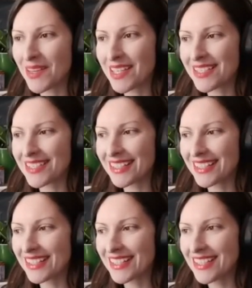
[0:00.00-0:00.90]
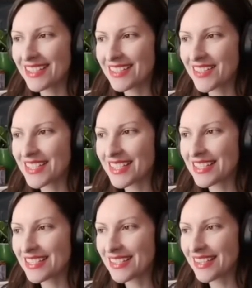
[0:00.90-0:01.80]
space. There's
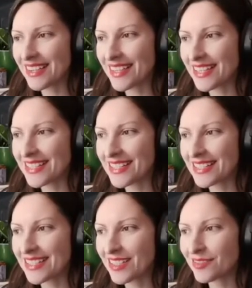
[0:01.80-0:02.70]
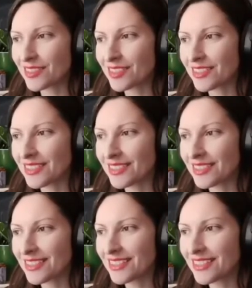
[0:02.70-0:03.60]
this thin sliver
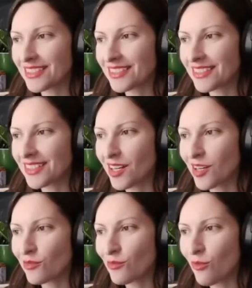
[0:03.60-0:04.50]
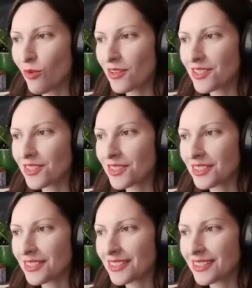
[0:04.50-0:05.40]
of
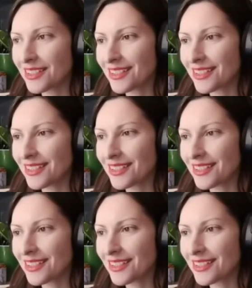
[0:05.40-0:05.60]
water.